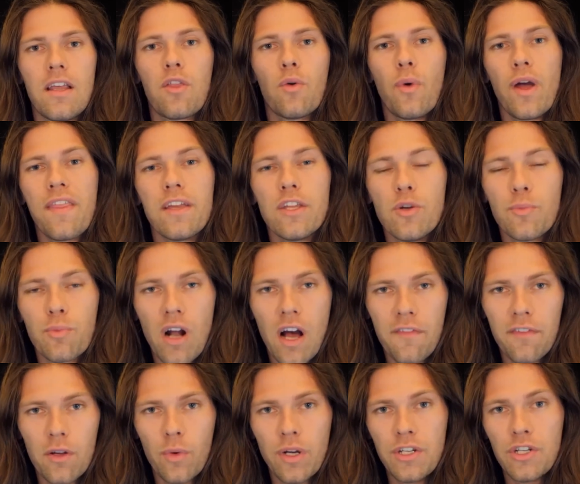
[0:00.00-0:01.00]
Now, the way that you
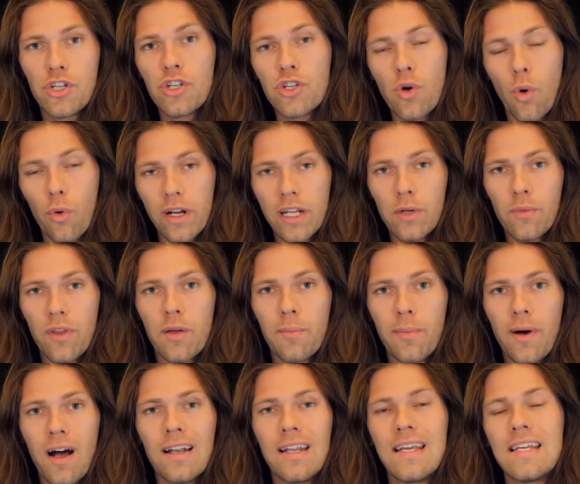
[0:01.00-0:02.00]
profit when shorting with a
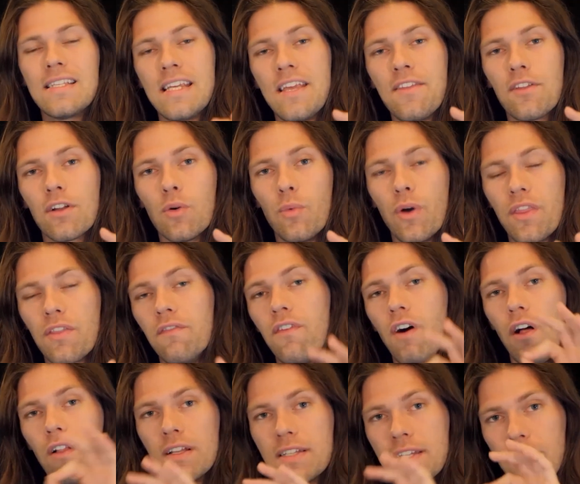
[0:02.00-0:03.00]
bot is either with
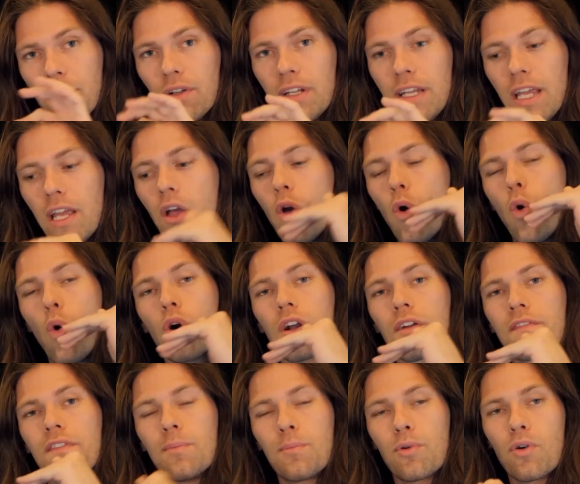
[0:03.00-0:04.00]
volatility or
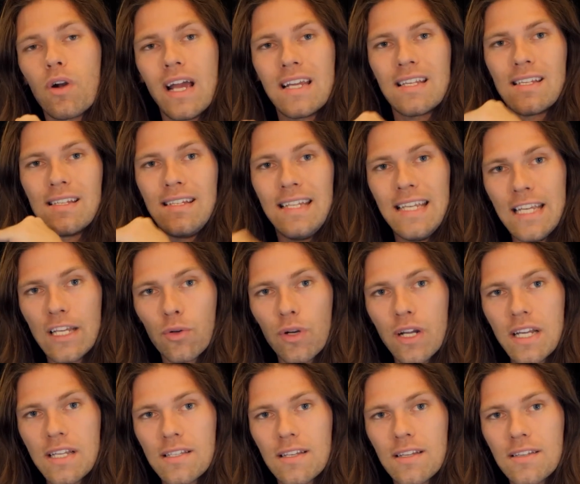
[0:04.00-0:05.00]
if the price
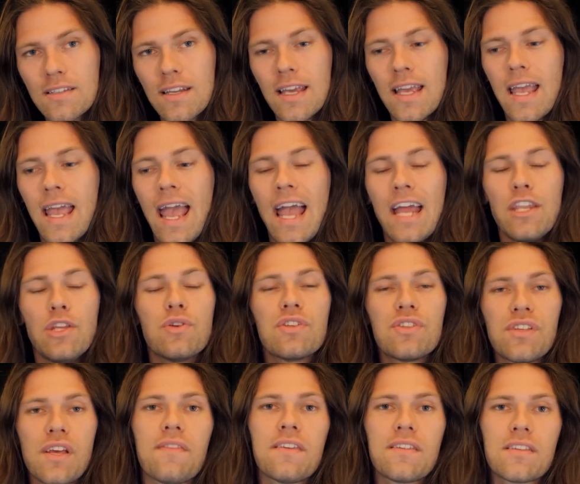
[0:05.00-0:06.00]
decreases, and you
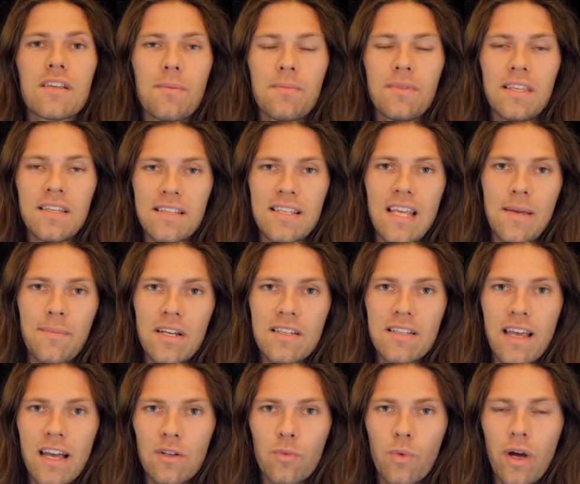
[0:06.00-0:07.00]
set this up the same
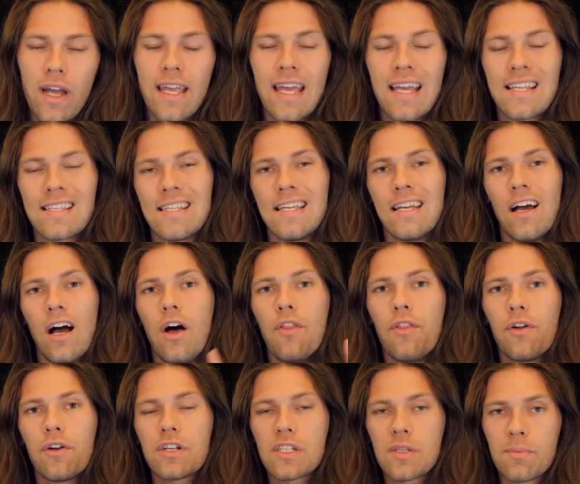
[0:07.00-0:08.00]
exact way as the
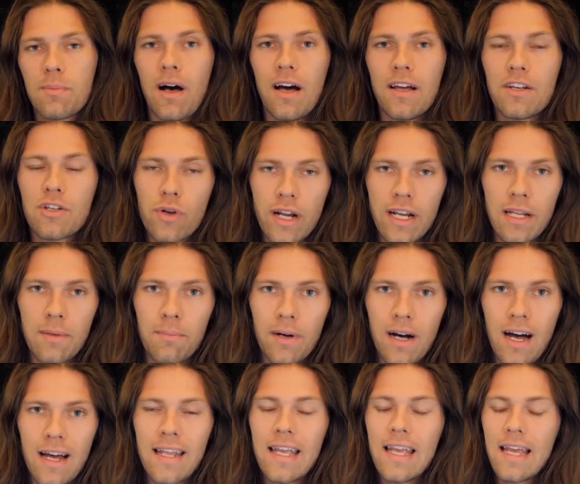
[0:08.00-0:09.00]
other spot trading
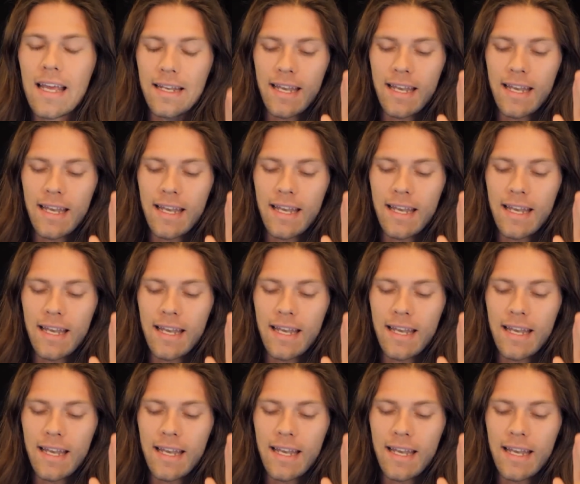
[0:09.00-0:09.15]
bot.